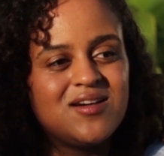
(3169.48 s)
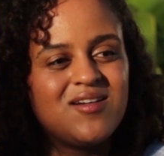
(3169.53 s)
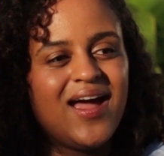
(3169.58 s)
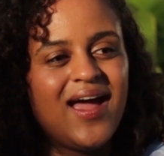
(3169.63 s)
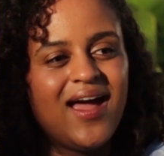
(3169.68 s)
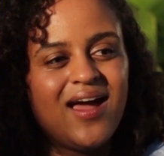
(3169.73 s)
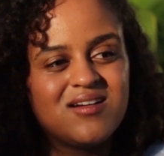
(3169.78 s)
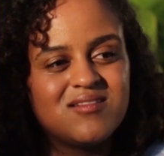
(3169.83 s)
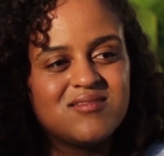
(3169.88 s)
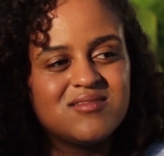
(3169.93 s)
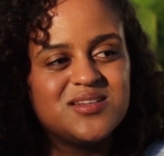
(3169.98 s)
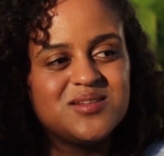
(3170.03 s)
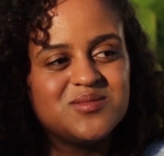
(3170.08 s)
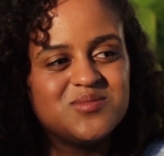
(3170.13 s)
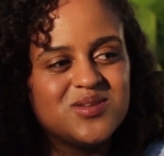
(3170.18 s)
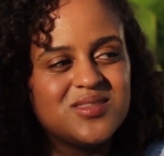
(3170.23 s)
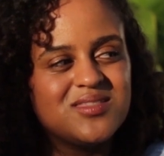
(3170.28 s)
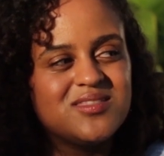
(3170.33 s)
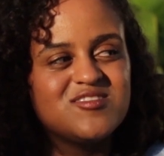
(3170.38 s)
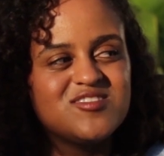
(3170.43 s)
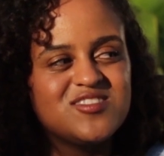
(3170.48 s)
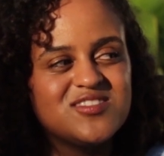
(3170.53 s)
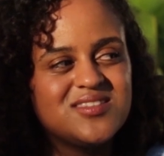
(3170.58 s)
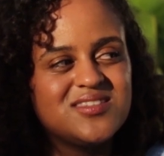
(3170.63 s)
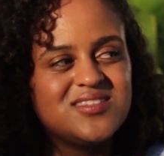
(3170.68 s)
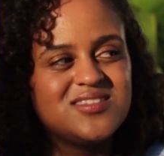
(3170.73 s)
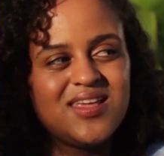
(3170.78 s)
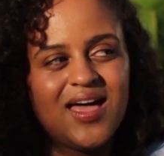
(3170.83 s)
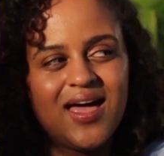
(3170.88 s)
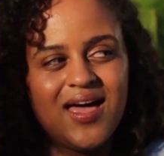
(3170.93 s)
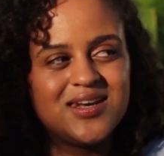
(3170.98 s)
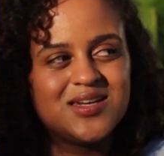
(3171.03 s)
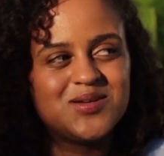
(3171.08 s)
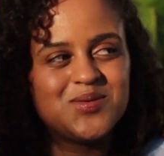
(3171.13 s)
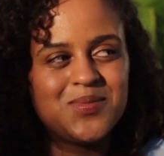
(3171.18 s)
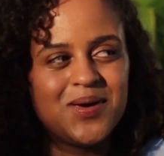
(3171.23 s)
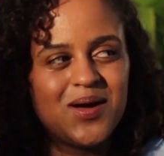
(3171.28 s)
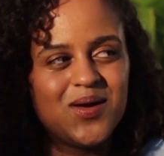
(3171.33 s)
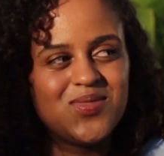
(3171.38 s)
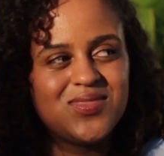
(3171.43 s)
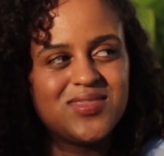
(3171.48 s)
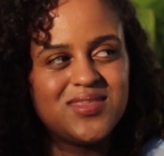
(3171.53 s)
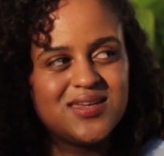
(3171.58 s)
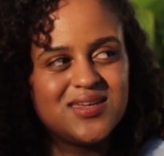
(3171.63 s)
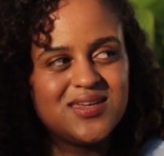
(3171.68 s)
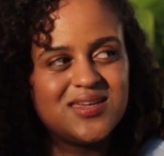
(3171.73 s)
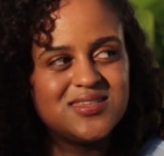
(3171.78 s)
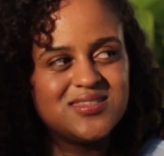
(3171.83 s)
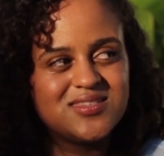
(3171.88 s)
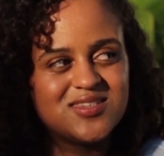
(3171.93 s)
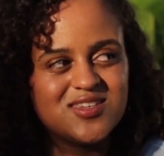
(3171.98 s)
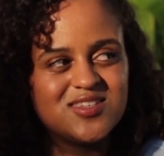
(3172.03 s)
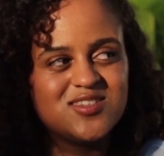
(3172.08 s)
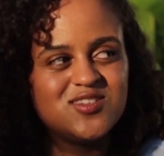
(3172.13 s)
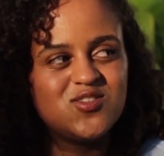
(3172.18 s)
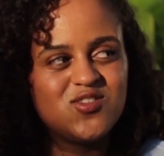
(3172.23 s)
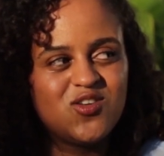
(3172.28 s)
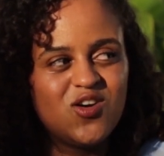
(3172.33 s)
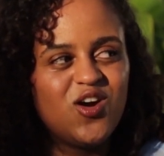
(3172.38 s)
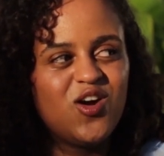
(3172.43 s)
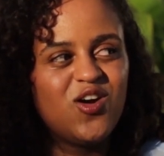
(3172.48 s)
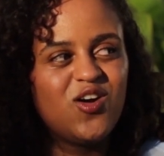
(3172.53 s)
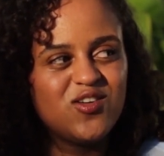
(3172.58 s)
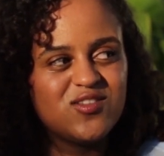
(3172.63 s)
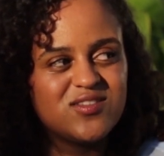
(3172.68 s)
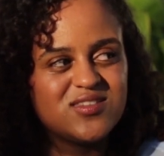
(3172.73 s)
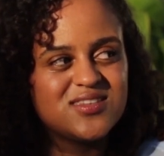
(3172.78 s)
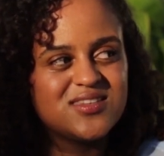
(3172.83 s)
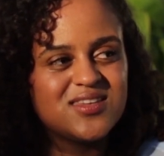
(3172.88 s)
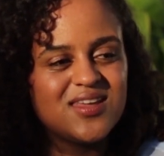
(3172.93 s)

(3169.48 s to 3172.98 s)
they're angry, but they're just sad about things because you're hurt.